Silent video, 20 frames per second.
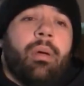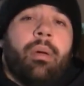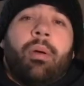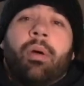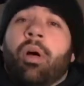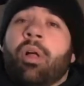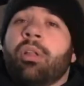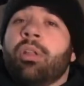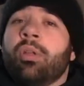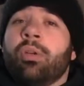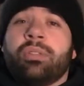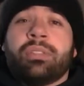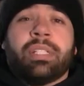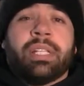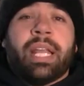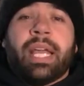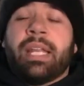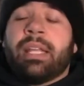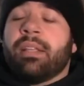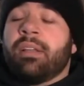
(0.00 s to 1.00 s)

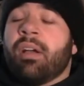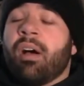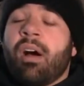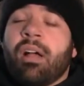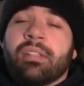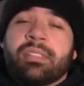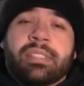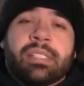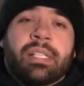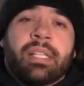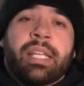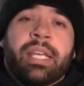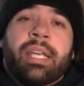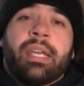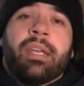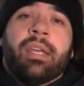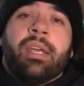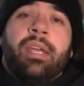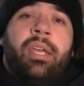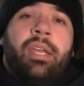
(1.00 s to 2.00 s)
hallucinating
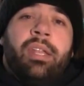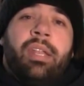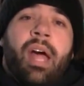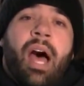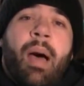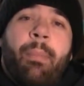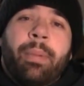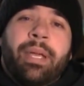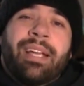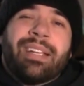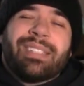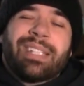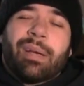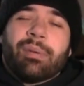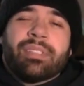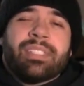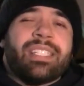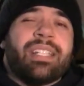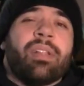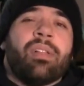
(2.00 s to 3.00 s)
constantly, not because I
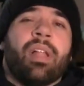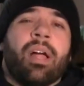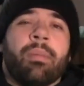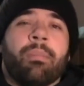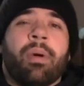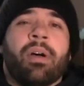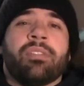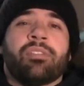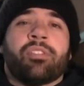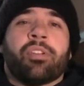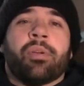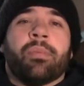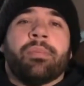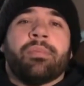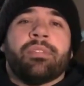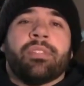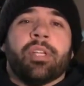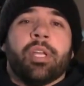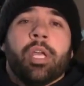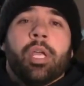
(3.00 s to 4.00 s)
was still on
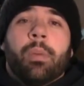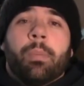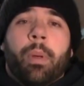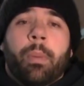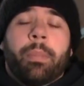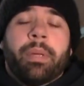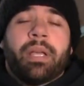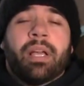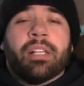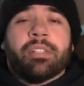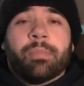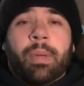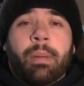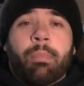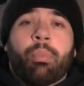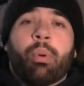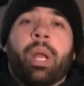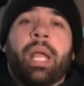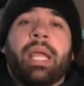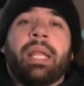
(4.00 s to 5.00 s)
mushrooms, but because my
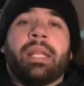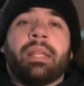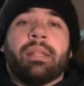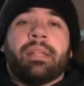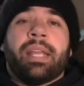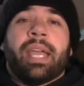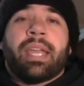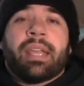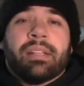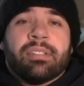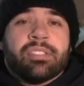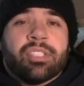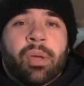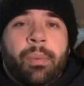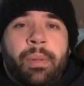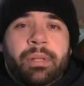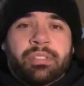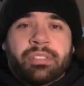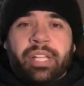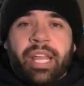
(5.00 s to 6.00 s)
brain had taken so
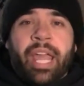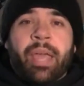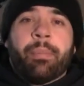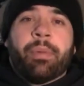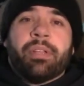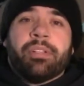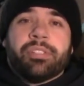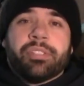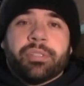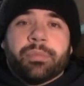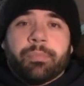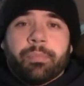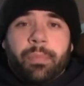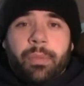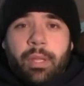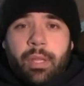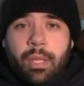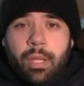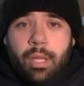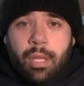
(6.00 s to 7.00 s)
much damage.
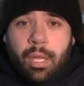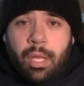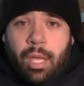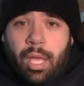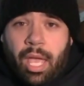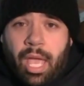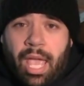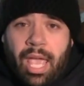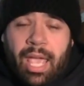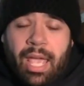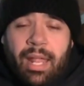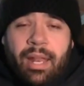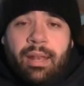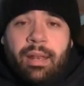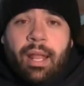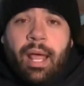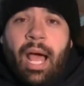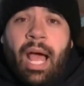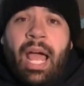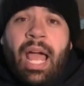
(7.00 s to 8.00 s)

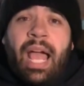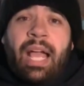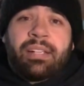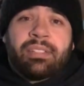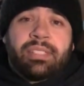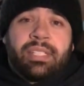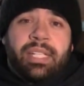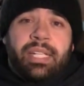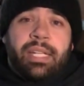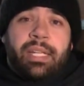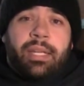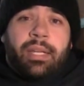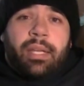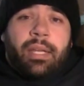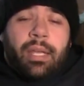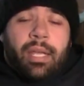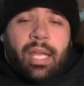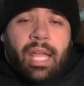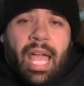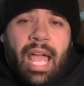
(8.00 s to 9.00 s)
And I actually
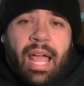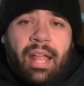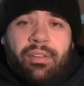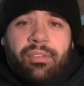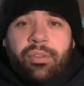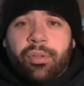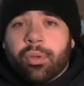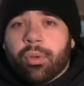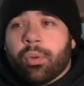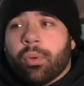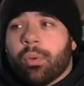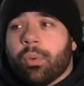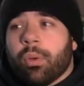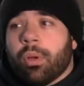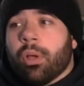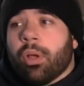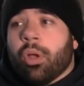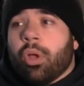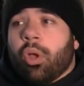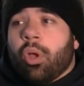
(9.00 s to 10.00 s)
had to
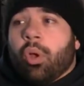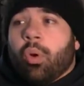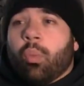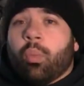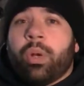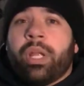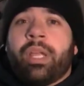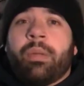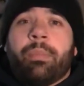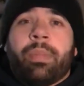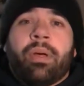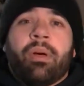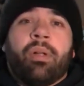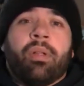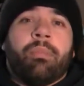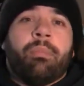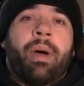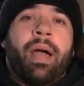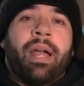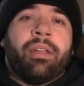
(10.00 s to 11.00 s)

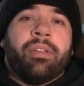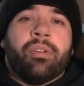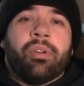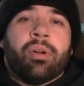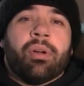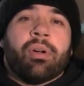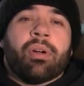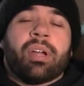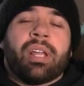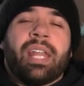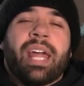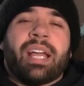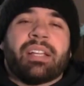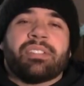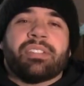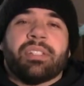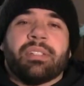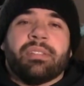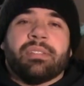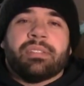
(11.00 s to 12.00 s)
rebuild my neural
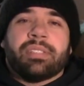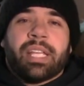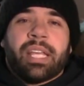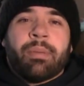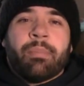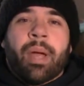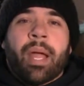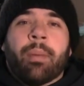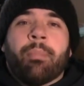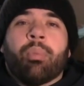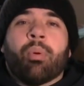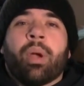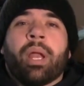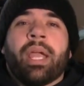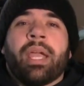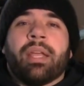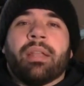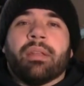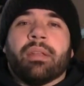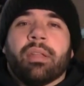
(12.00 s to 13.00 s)
connections in my
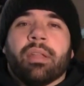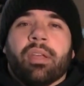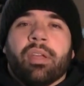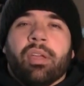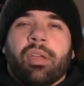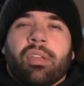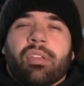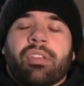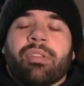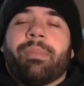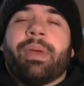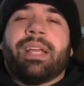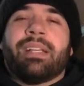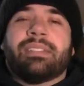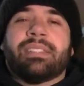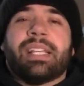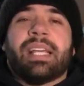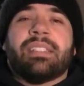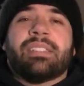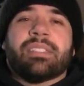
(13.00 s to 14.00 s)
brain to make
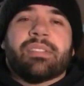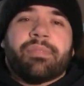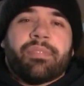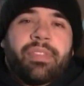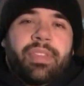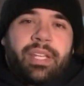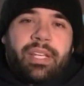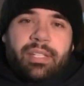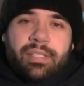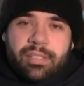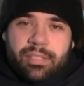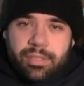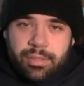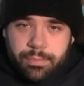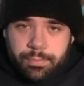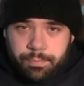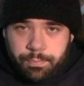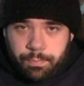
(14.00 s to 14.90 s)
sense of things.